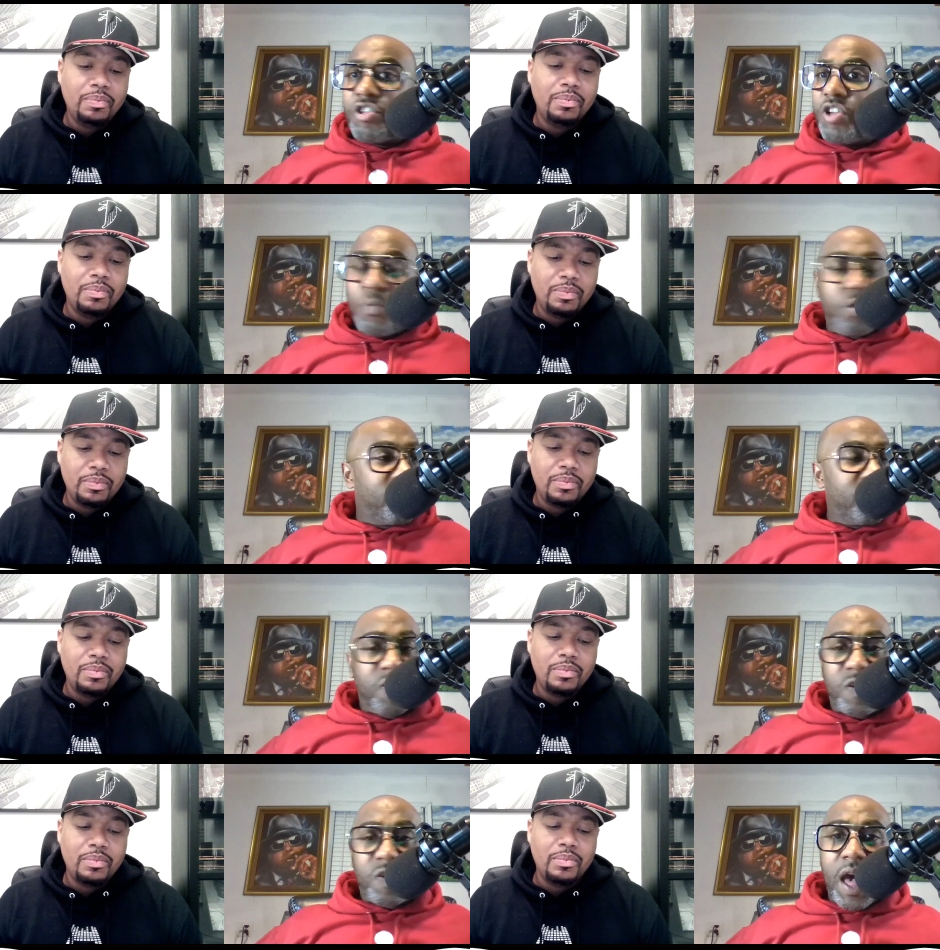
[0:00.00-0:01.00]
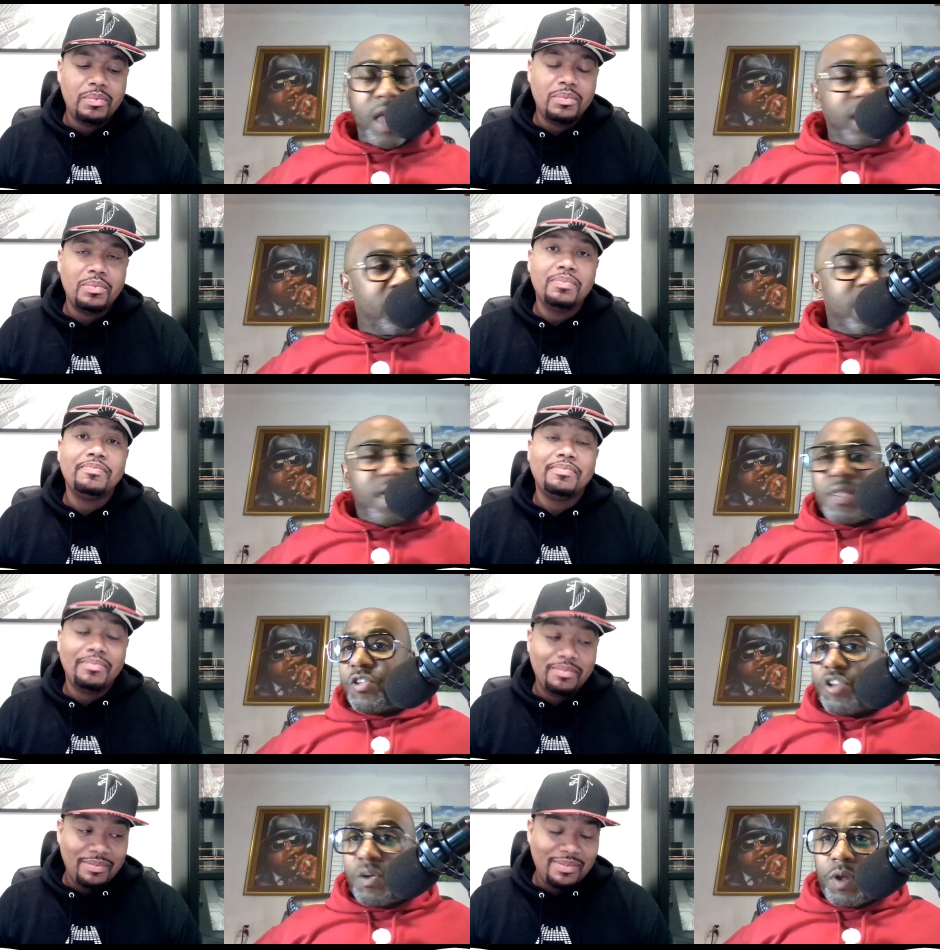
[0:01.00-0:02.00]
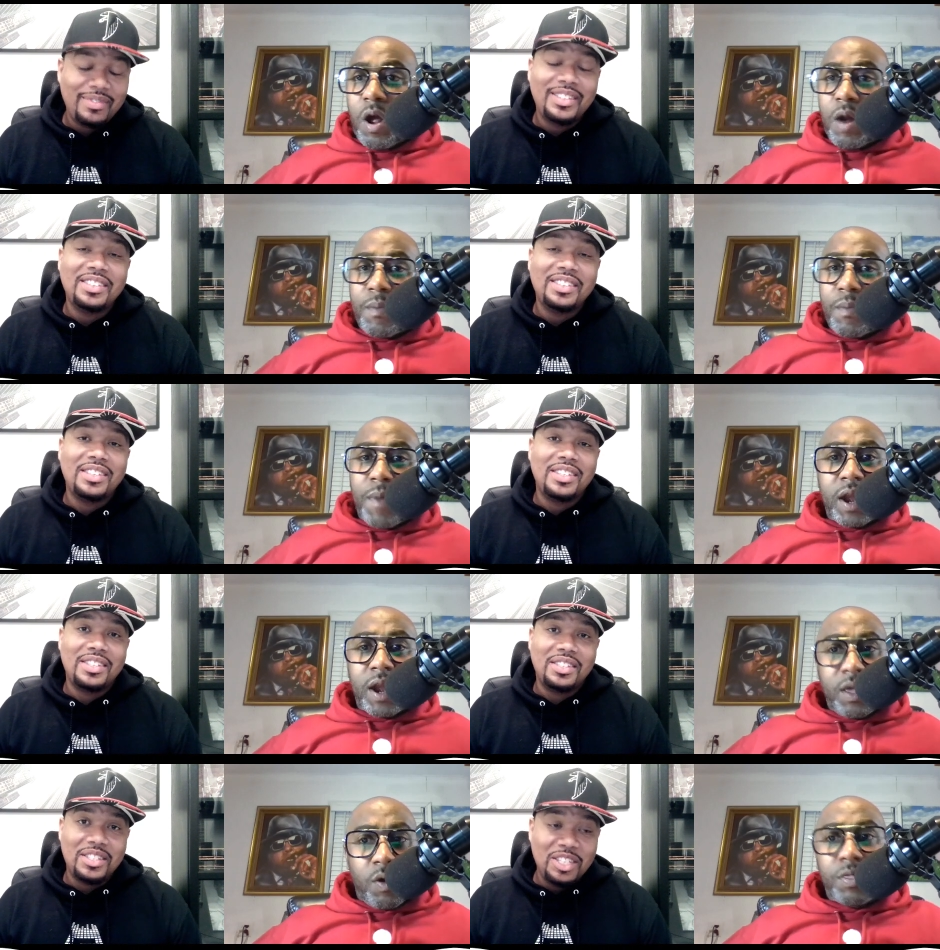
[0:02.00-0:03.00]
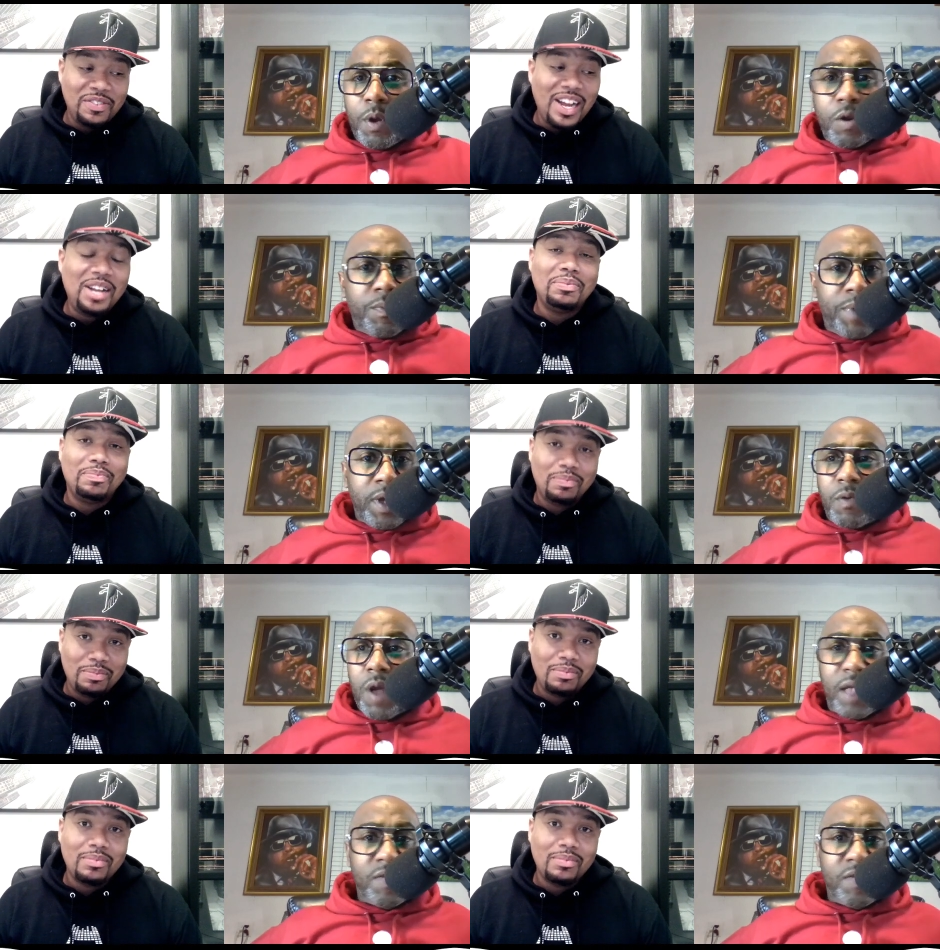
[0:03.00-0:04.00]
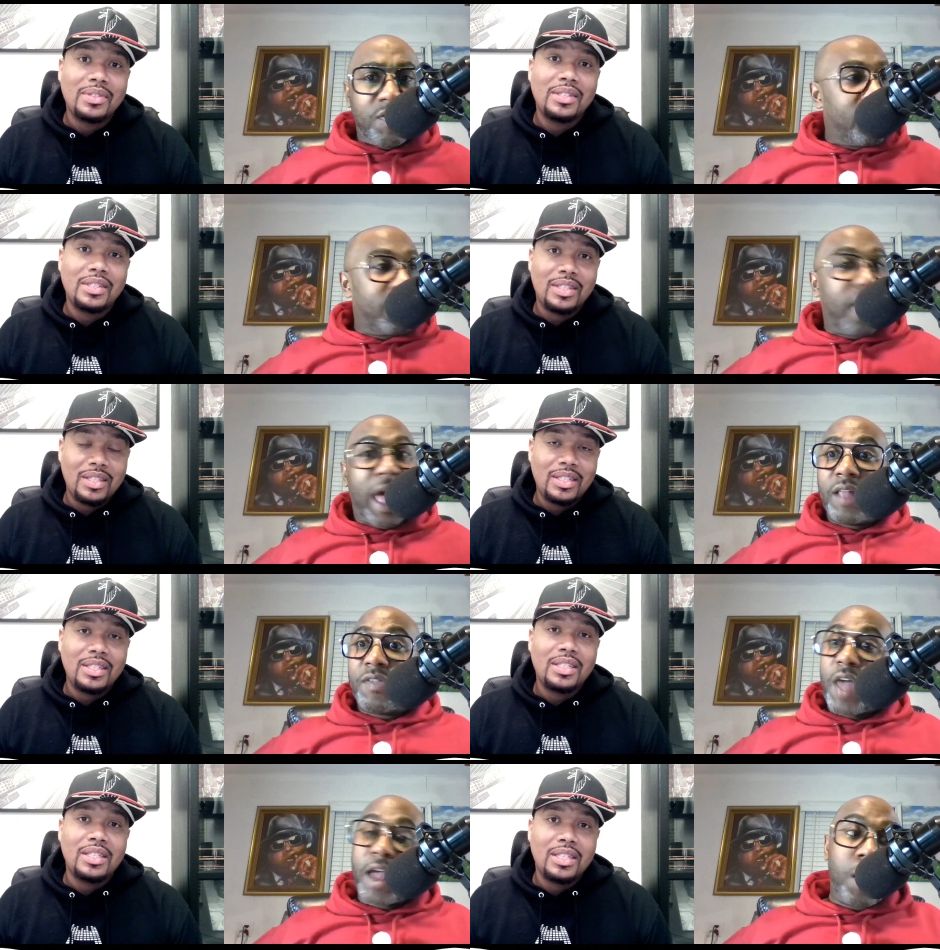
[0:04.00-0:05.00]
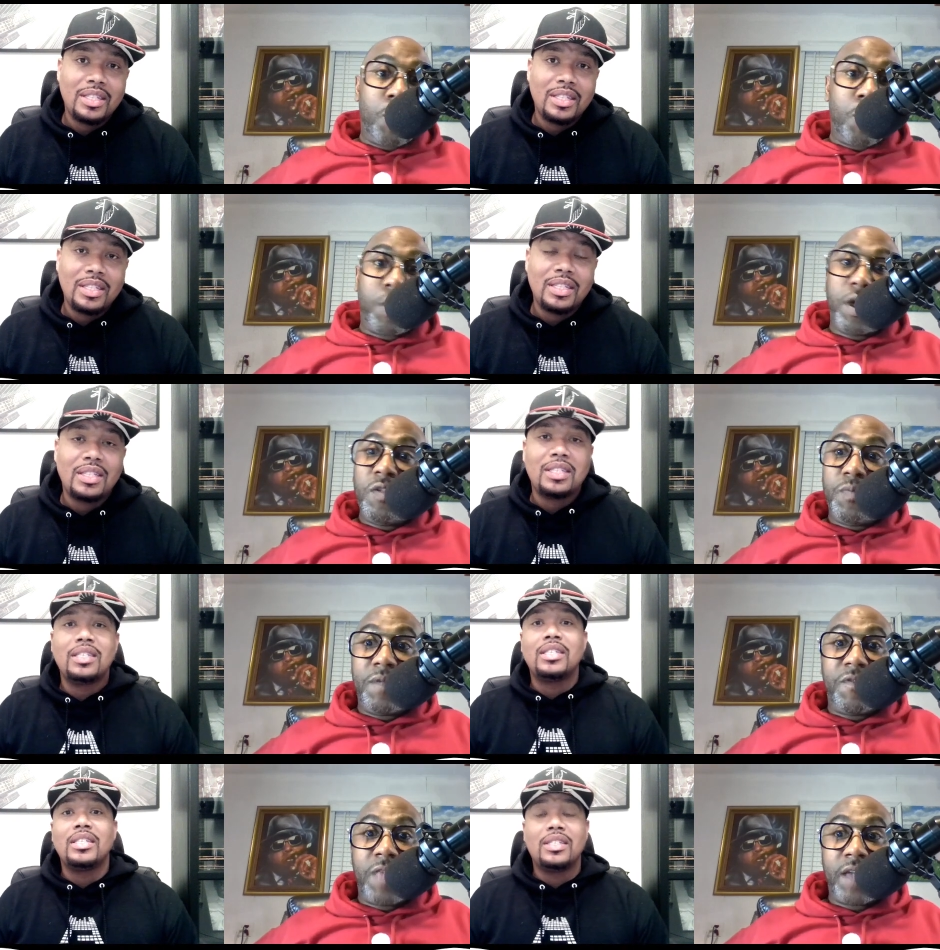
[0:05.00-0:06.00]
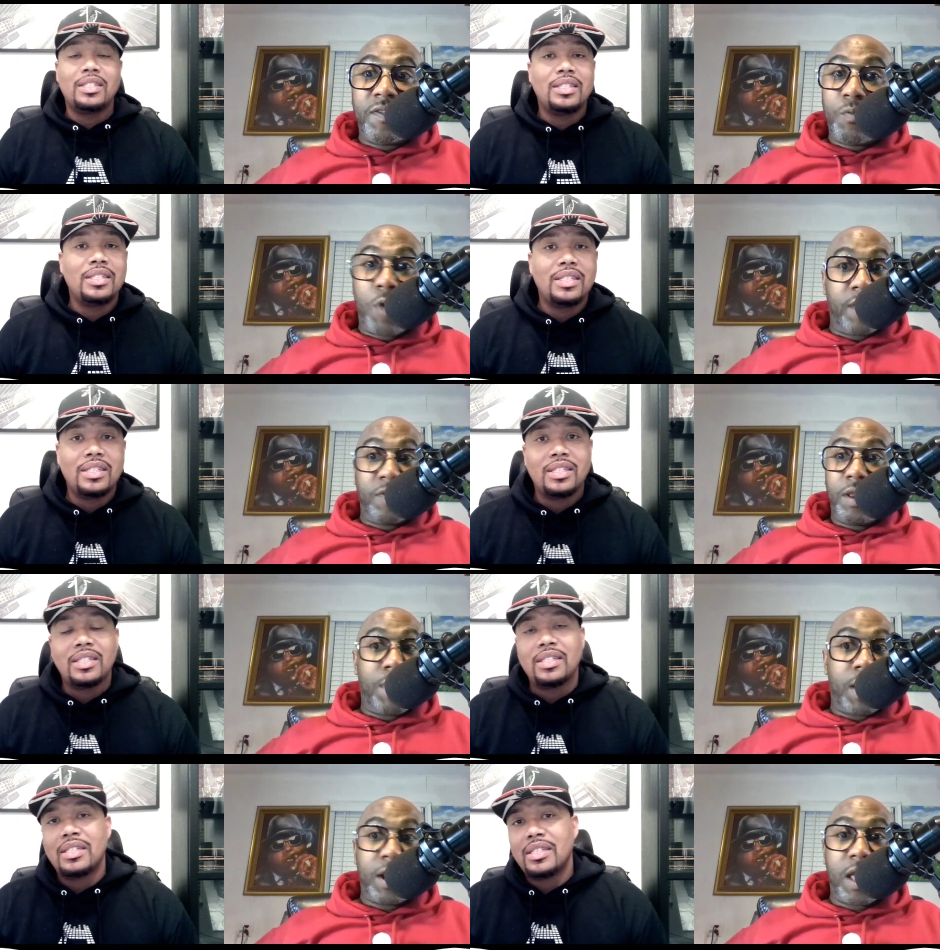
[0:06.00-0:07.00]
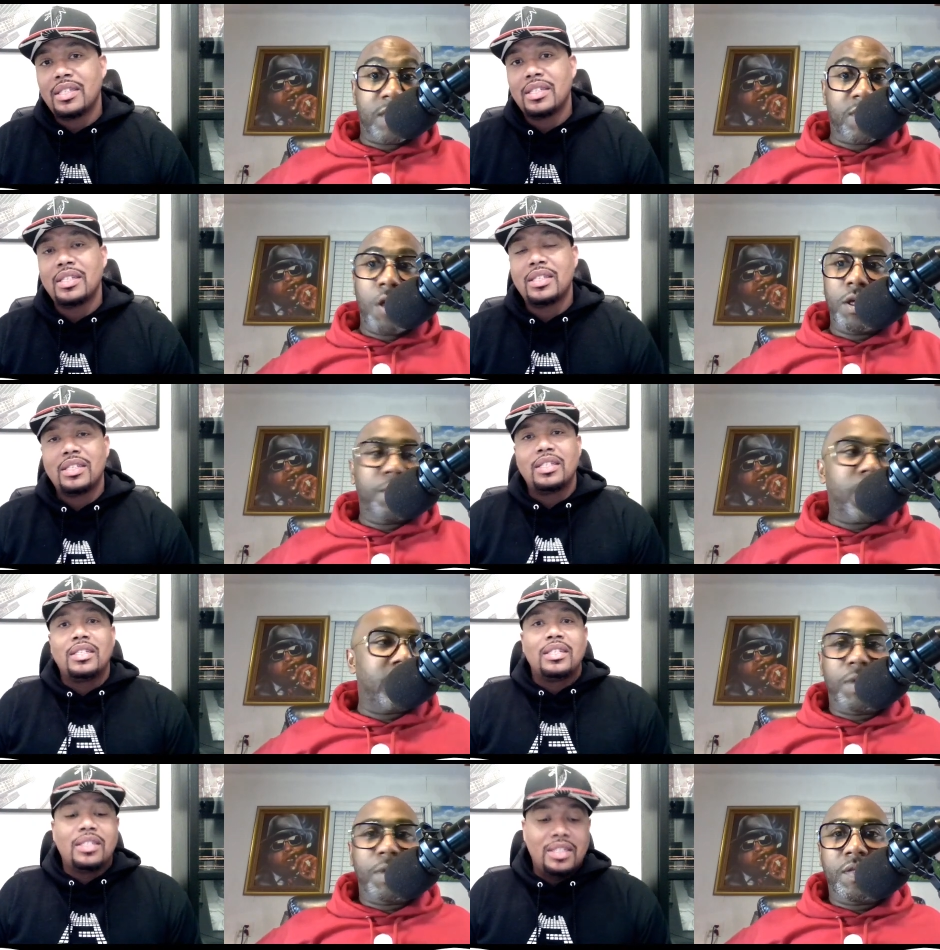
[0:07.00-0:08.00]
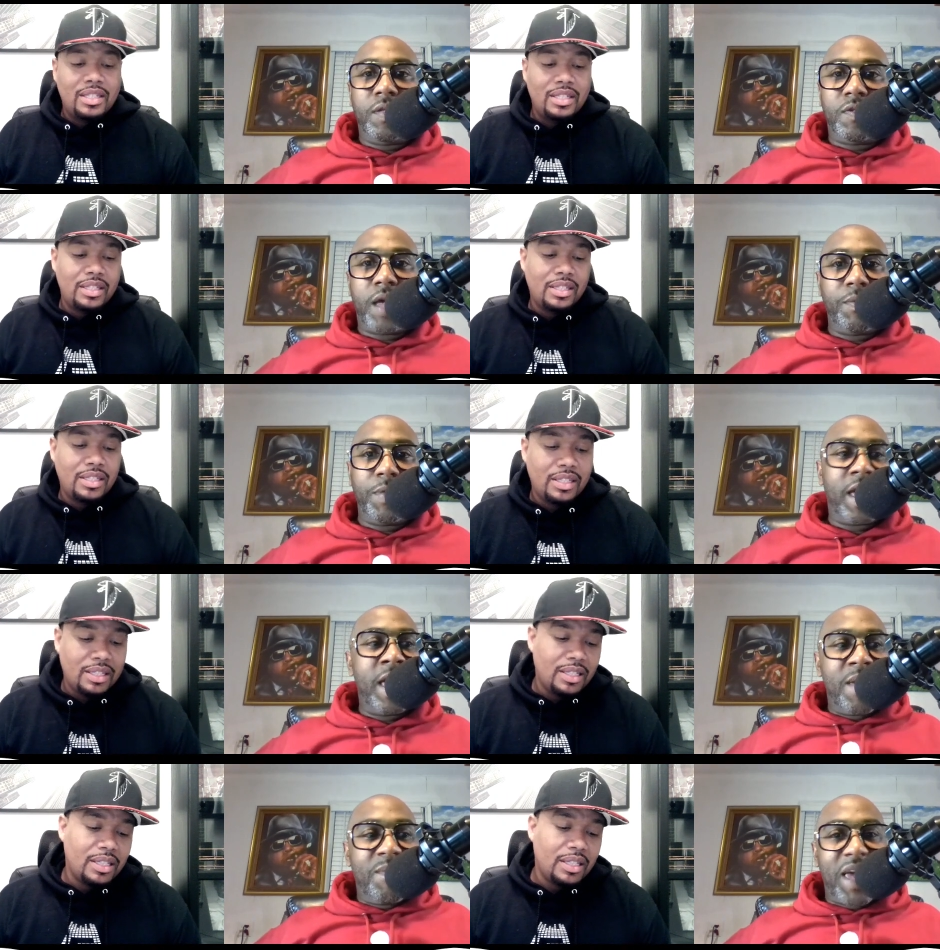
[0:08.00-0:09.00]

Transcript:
Speaker 1: The shit with Jill Scott. The shit with Armani on you the right. murder beat, Aranzia. Like it's like no, he's been flexing. Why is anybody not talking about it? But it's like to be like,